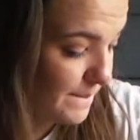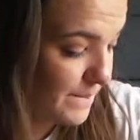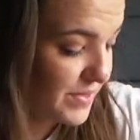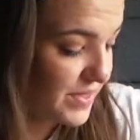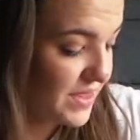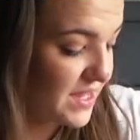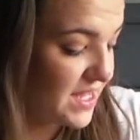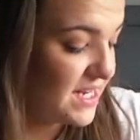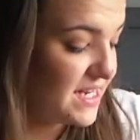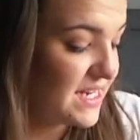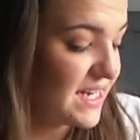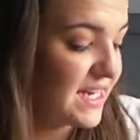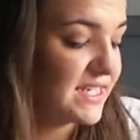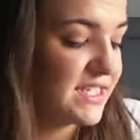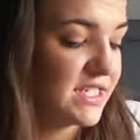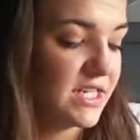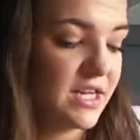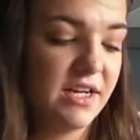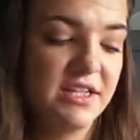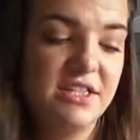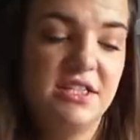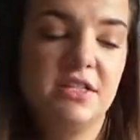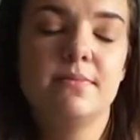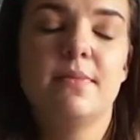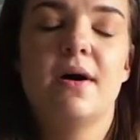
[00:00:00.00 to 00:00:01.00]
The next
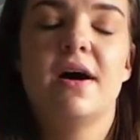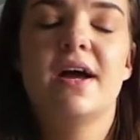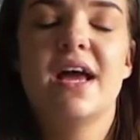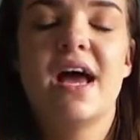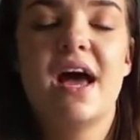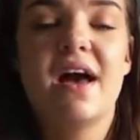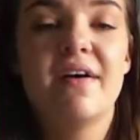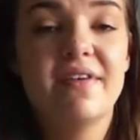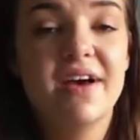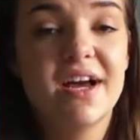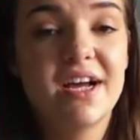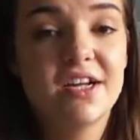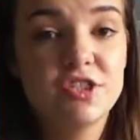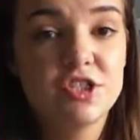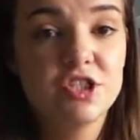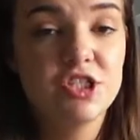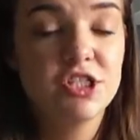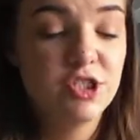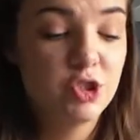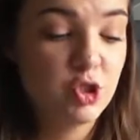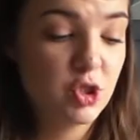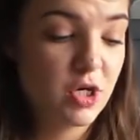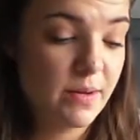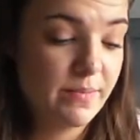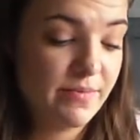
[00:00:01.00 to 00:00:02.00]
item I have
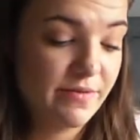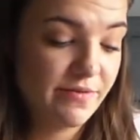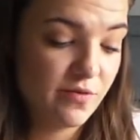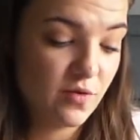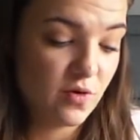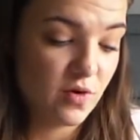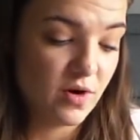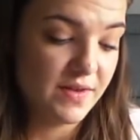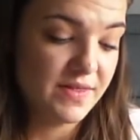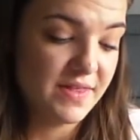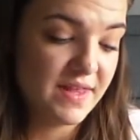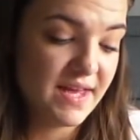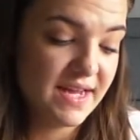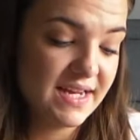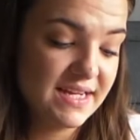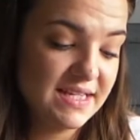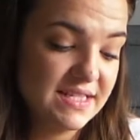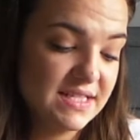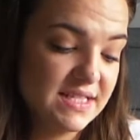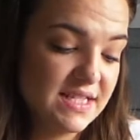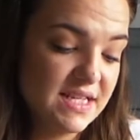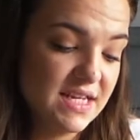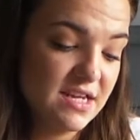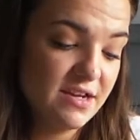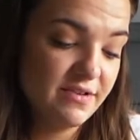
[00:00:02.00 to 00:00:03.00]
actually tried before, and that is
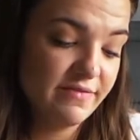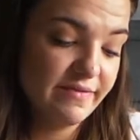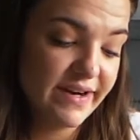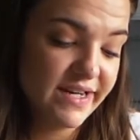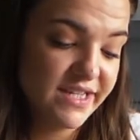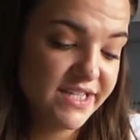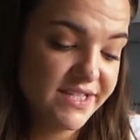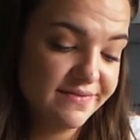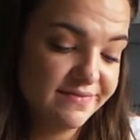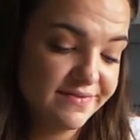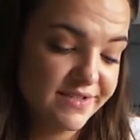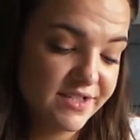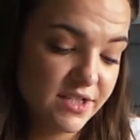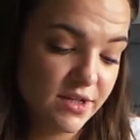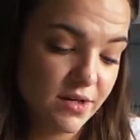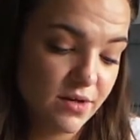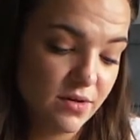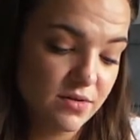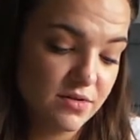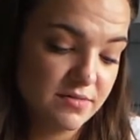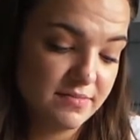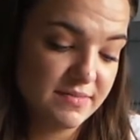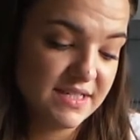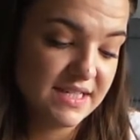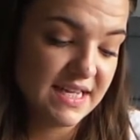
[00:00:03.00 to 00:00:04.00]
the Radiant
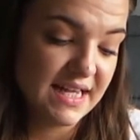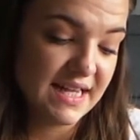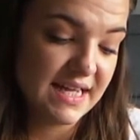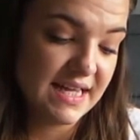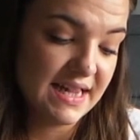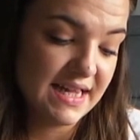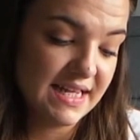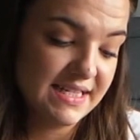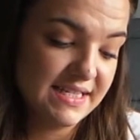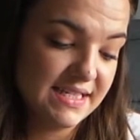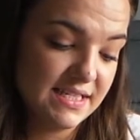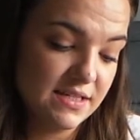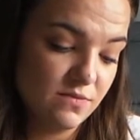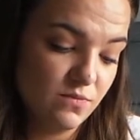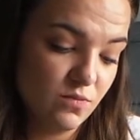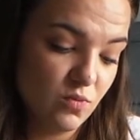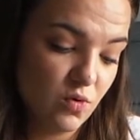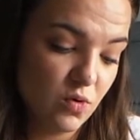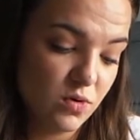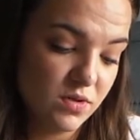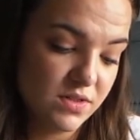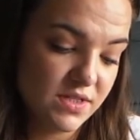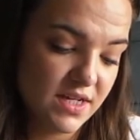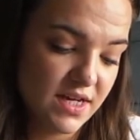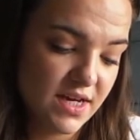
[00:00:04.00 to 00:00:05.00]
Results Micellar Cleansing
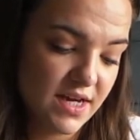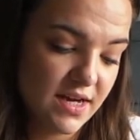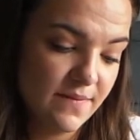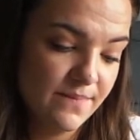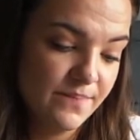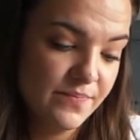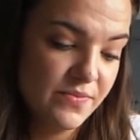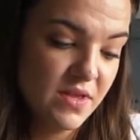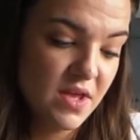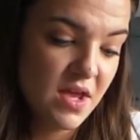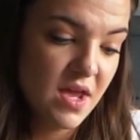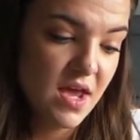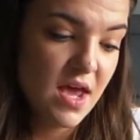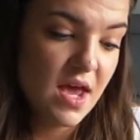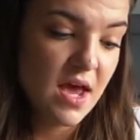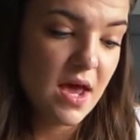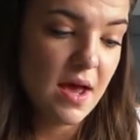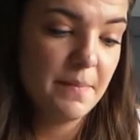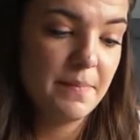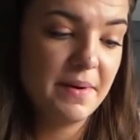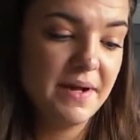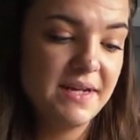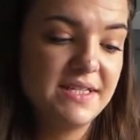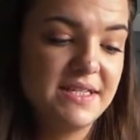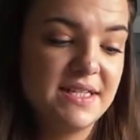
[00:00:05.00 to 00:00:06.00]
Water.
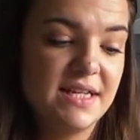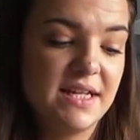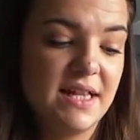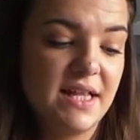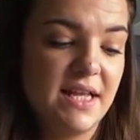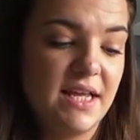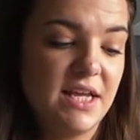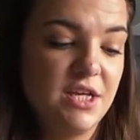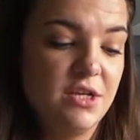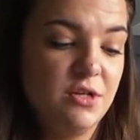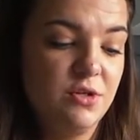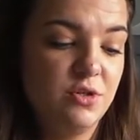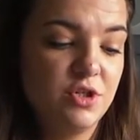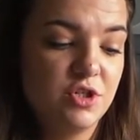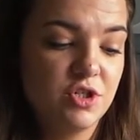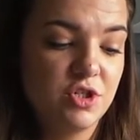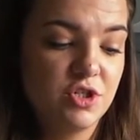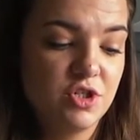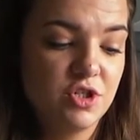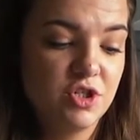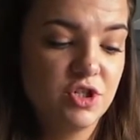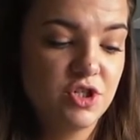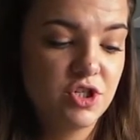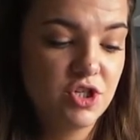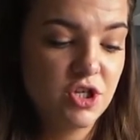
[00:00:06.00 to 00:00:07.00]
And basically
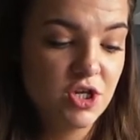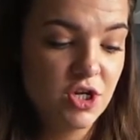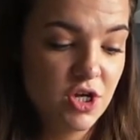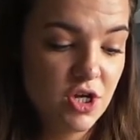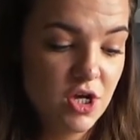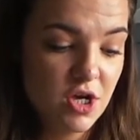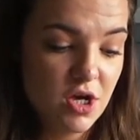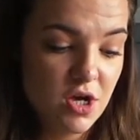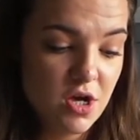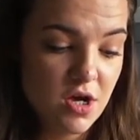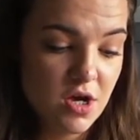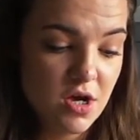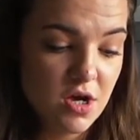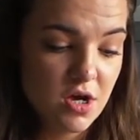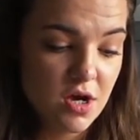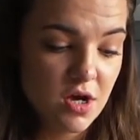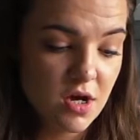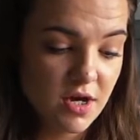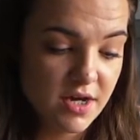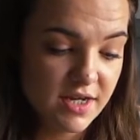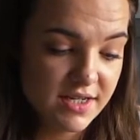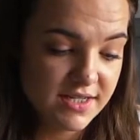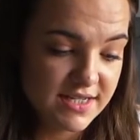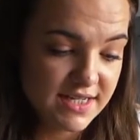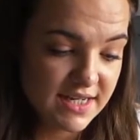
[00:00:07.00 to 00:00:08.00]

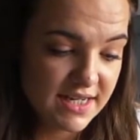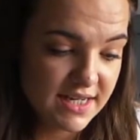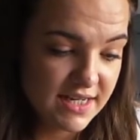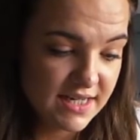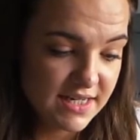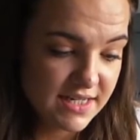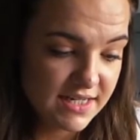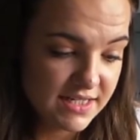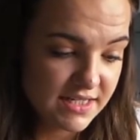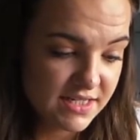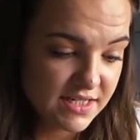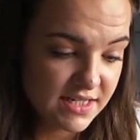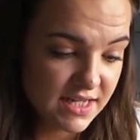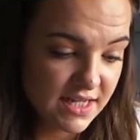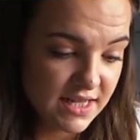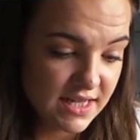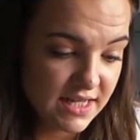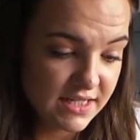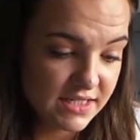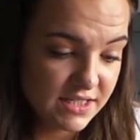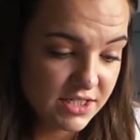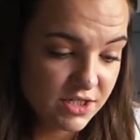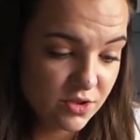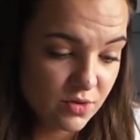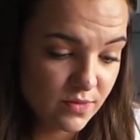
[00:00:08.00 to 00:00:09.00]
it says
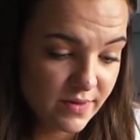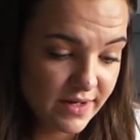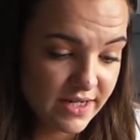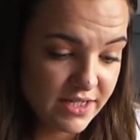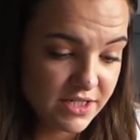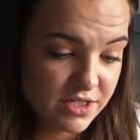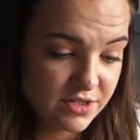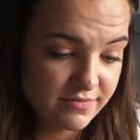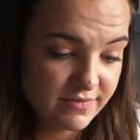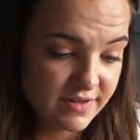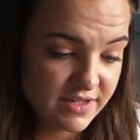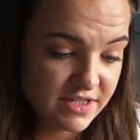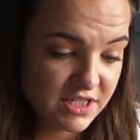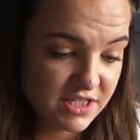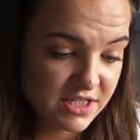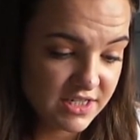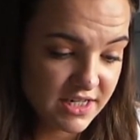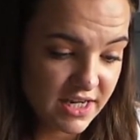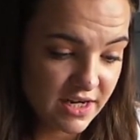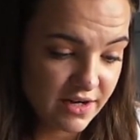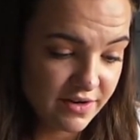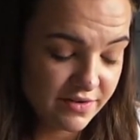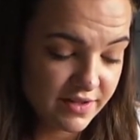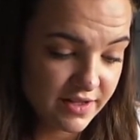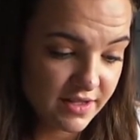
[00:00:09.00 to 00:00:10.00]
cleanse your way to radiant,
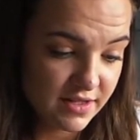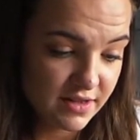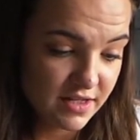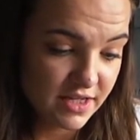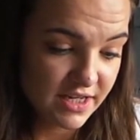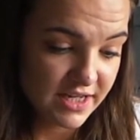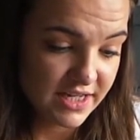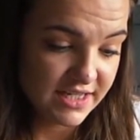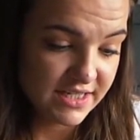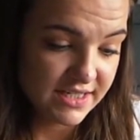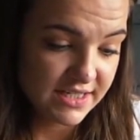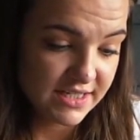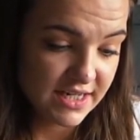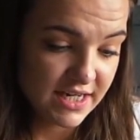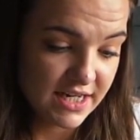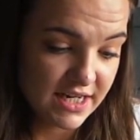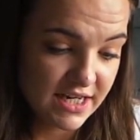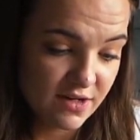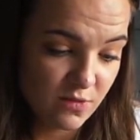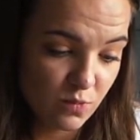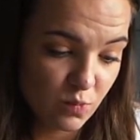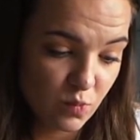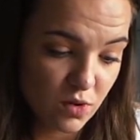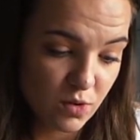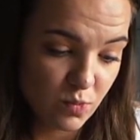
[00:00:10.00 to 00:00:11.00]
healthy looking skin
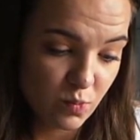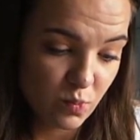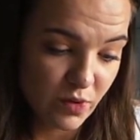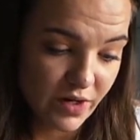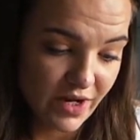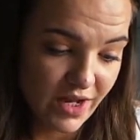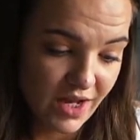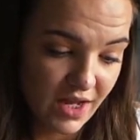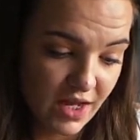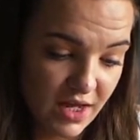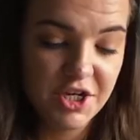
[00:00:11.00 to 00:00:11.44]
in 1 week.